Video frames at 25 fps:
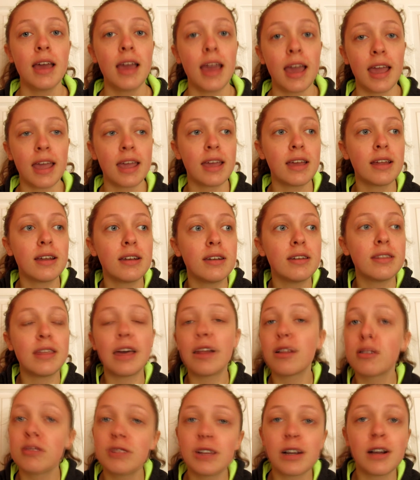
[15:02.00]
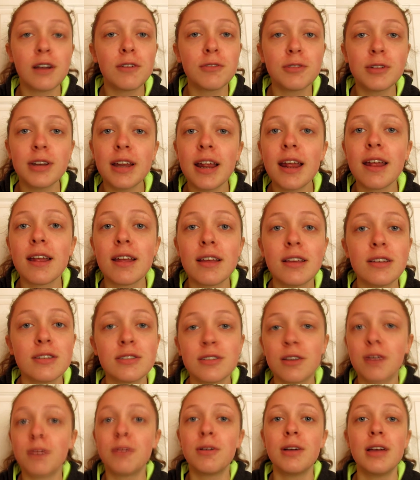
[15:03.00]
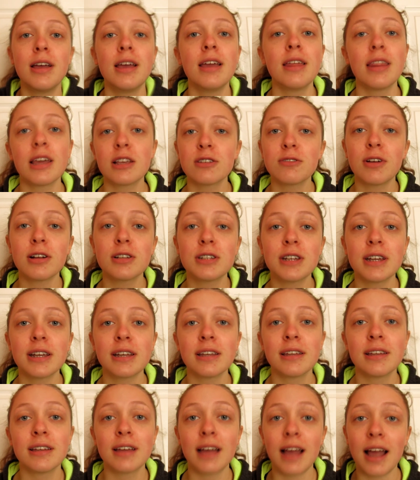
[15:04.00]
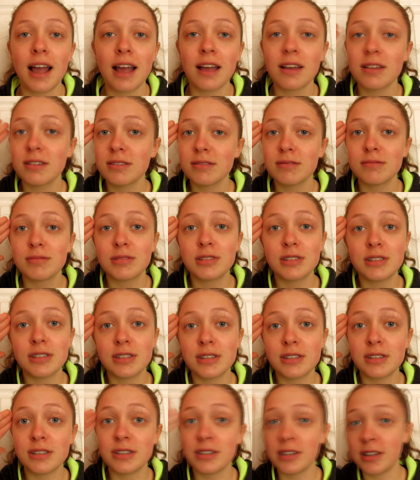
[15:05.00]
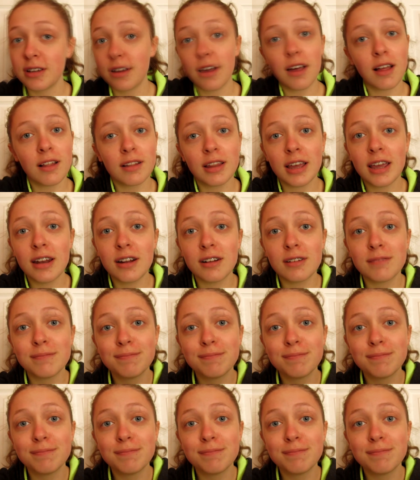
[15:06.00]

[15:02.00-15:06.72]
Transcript: And that looks like all for today. So, thanks for watching. I'll see y'all later.